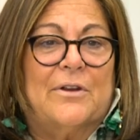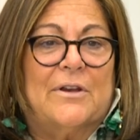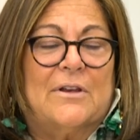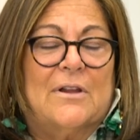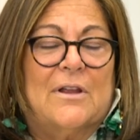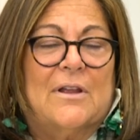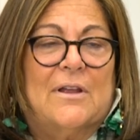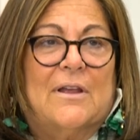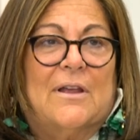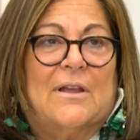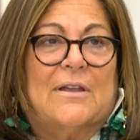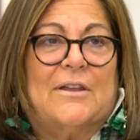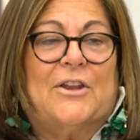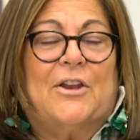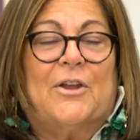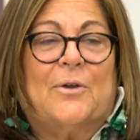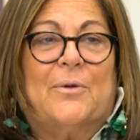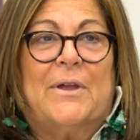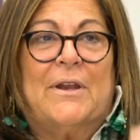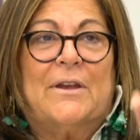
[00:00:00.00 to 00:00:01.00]
And, you
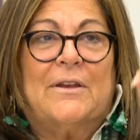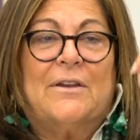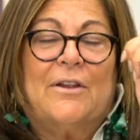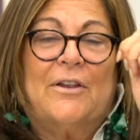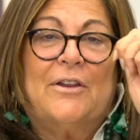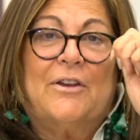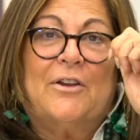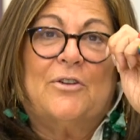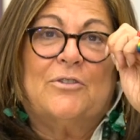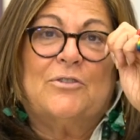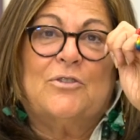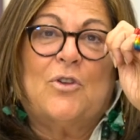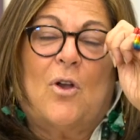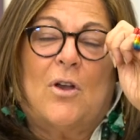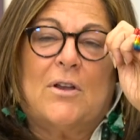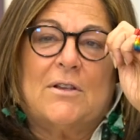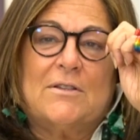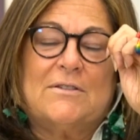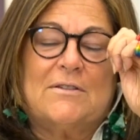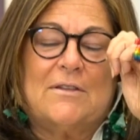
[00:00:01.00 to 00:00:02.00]
know, in her
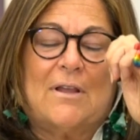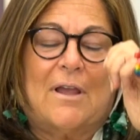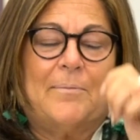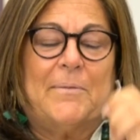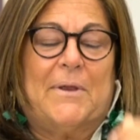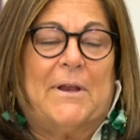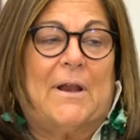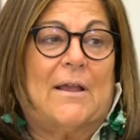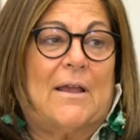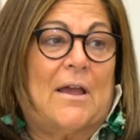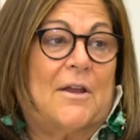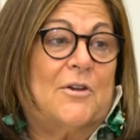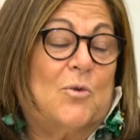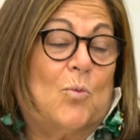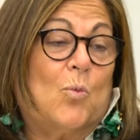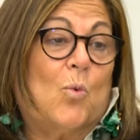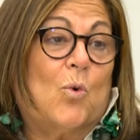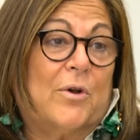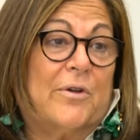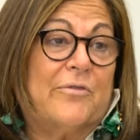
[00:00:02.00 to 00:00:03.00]
talks, I mean, I got an
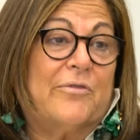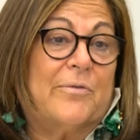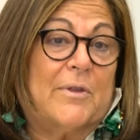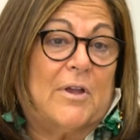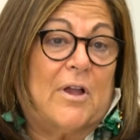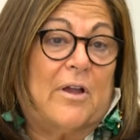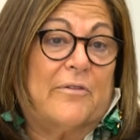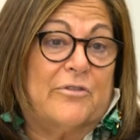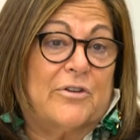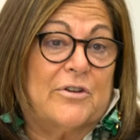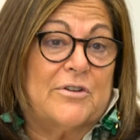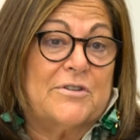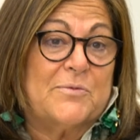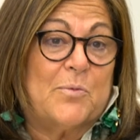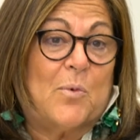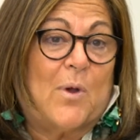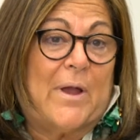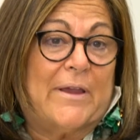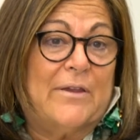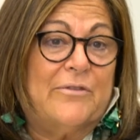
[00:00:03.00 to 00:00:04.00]
award from the
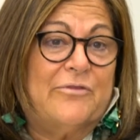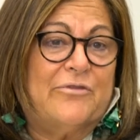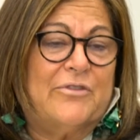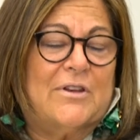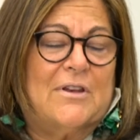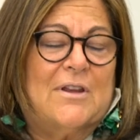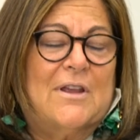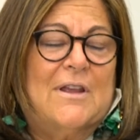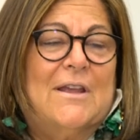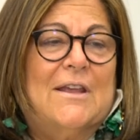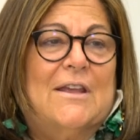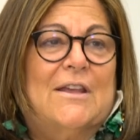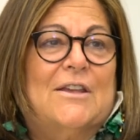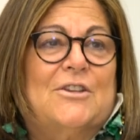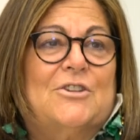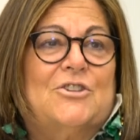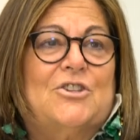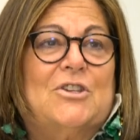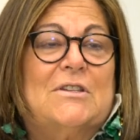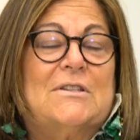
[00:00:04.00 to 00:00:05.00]
governor's wife, and
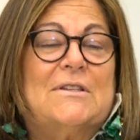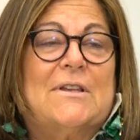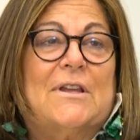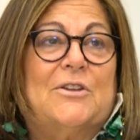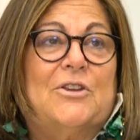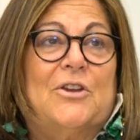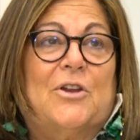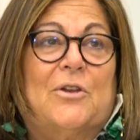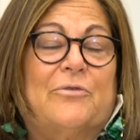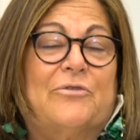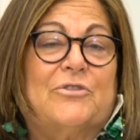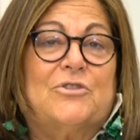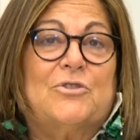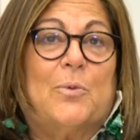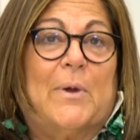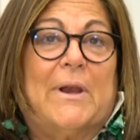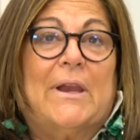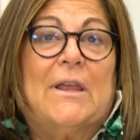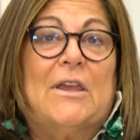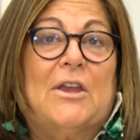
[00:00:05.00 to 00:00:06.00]
she said, you know, for
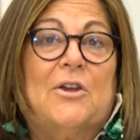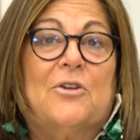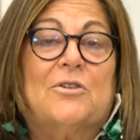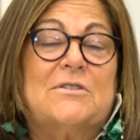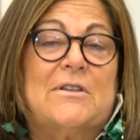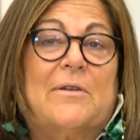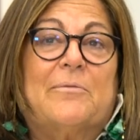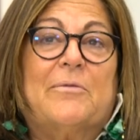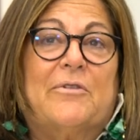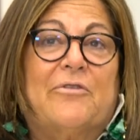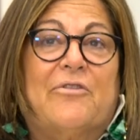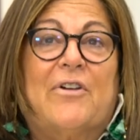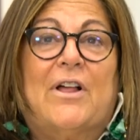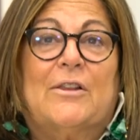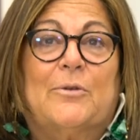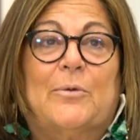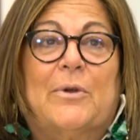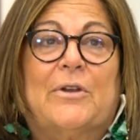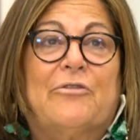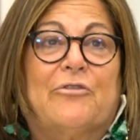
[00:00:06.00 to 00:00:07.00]
20 years I've been
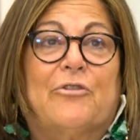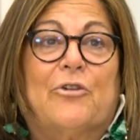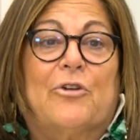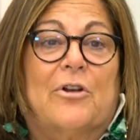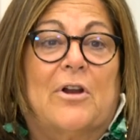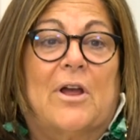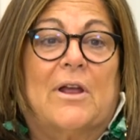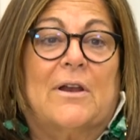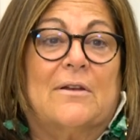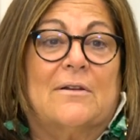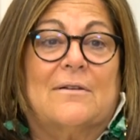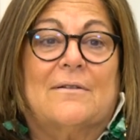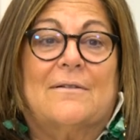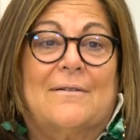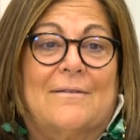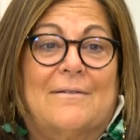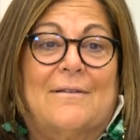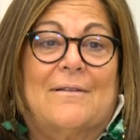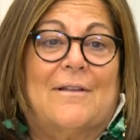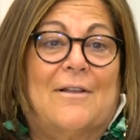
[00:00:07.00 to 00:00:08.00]
following Fern on
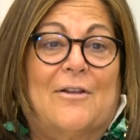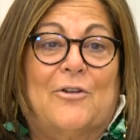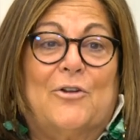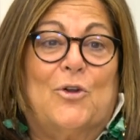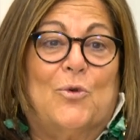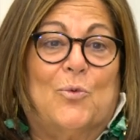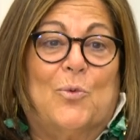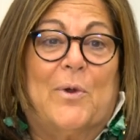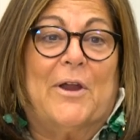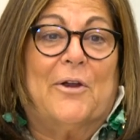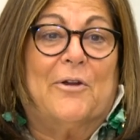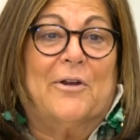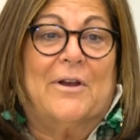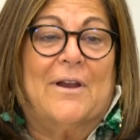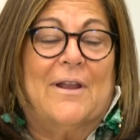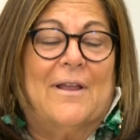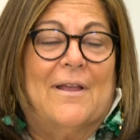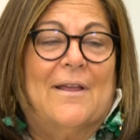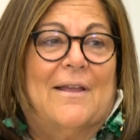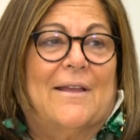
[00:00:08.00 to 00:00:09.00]
her career, and,
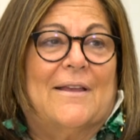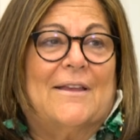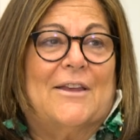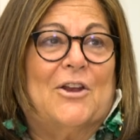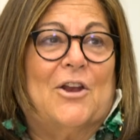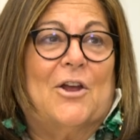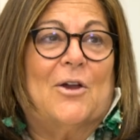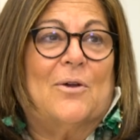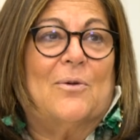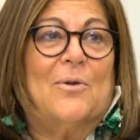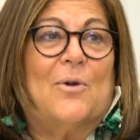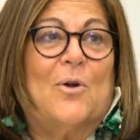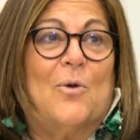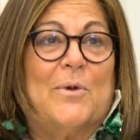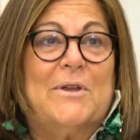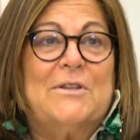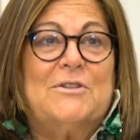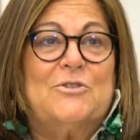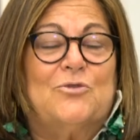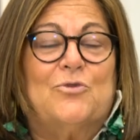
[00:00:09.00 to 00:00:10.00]
you know,
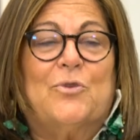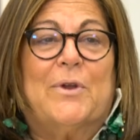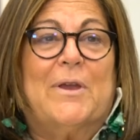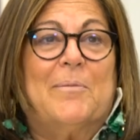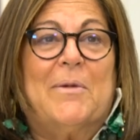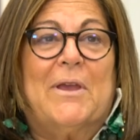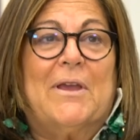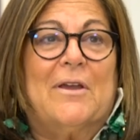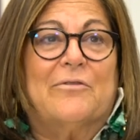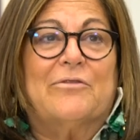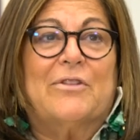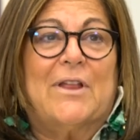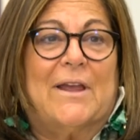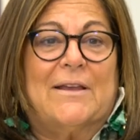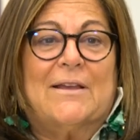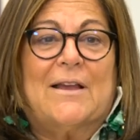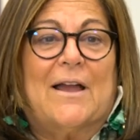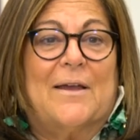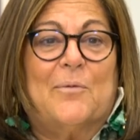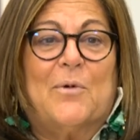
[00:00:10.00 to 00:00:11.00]
always dreaming of,
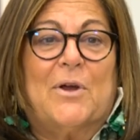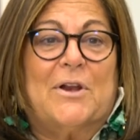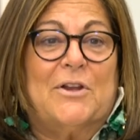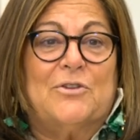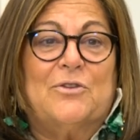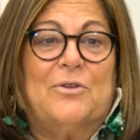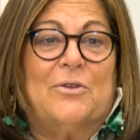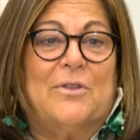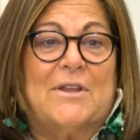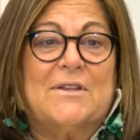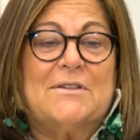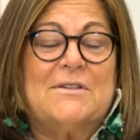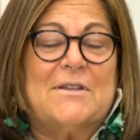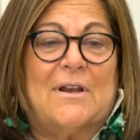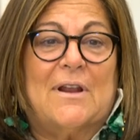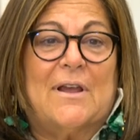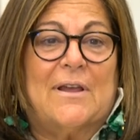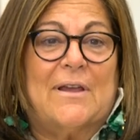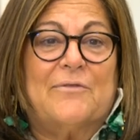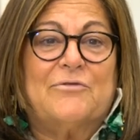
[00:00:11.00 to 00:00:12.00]
like, I want to do this
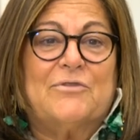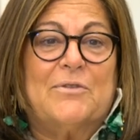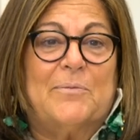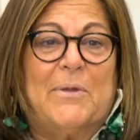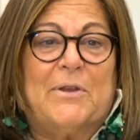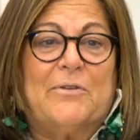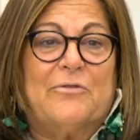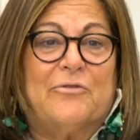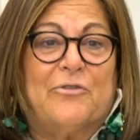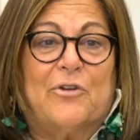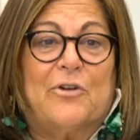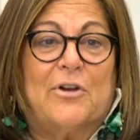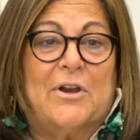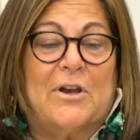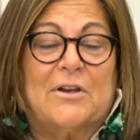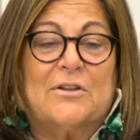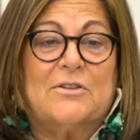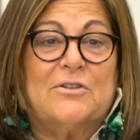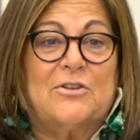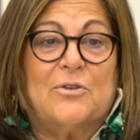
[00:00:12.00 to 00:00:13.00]
and I have to meet Fern,
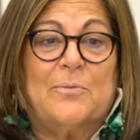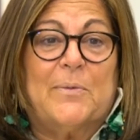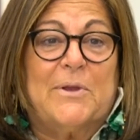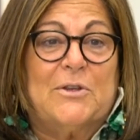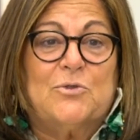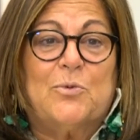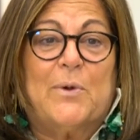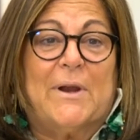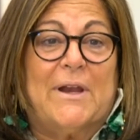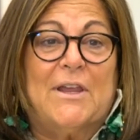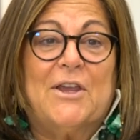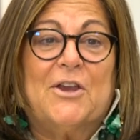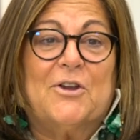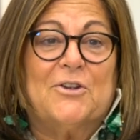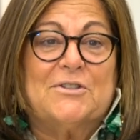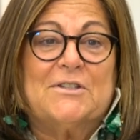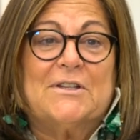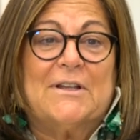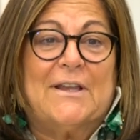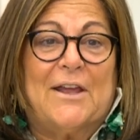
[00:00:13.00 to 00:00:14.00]
and it took me 20
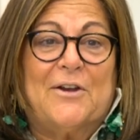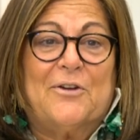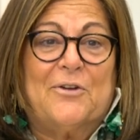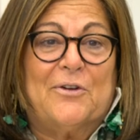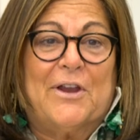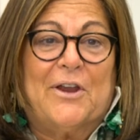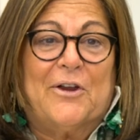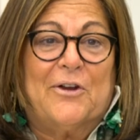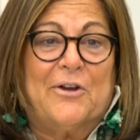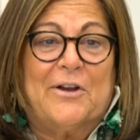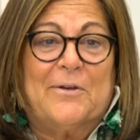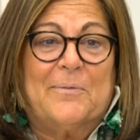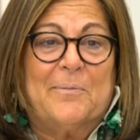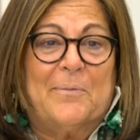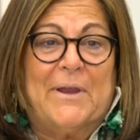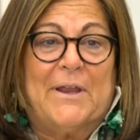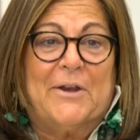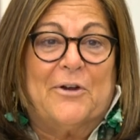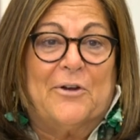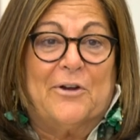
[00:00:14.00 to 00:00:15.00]
years to get her here and
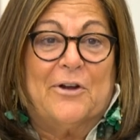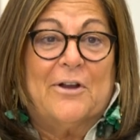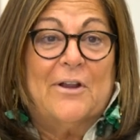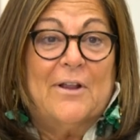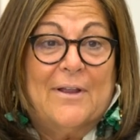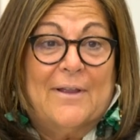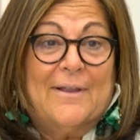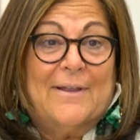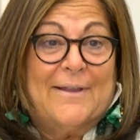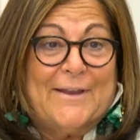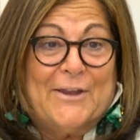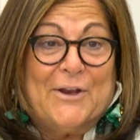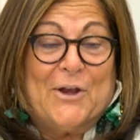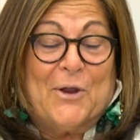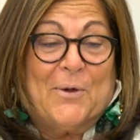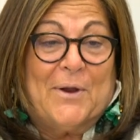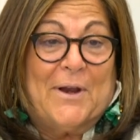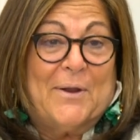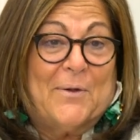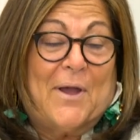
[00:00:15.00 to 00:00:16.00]
meet her, you
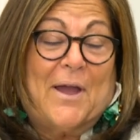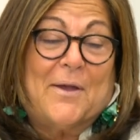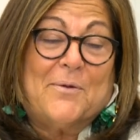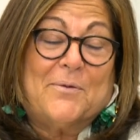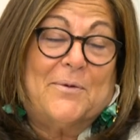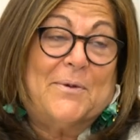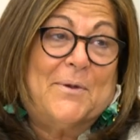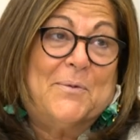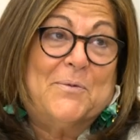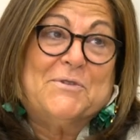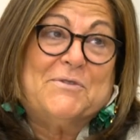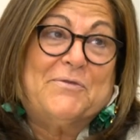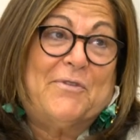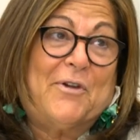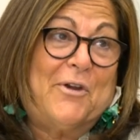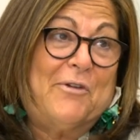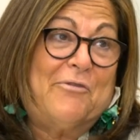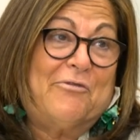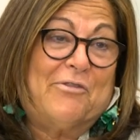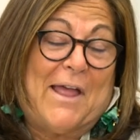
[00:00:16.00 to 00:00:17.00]
know, and it was
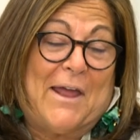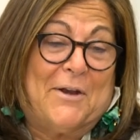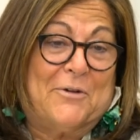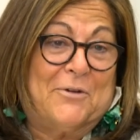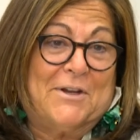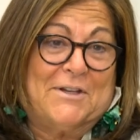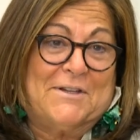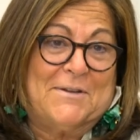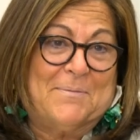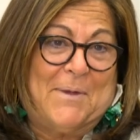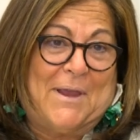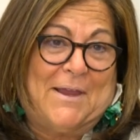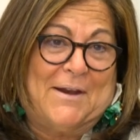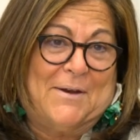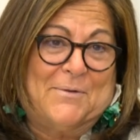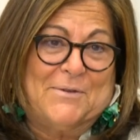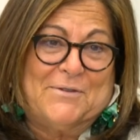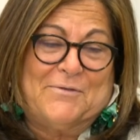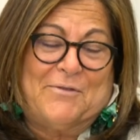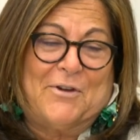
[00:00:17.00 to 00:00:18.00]
very flattering to me, and
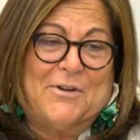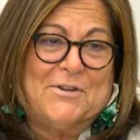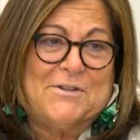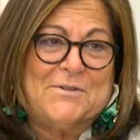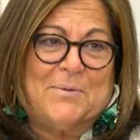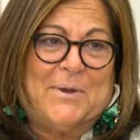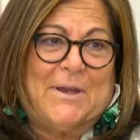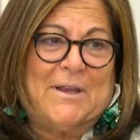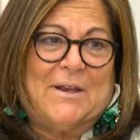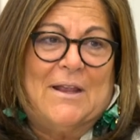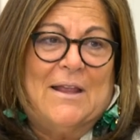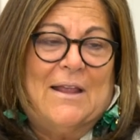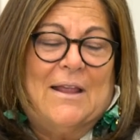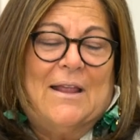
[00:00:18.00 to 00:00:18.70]
it was very sweet.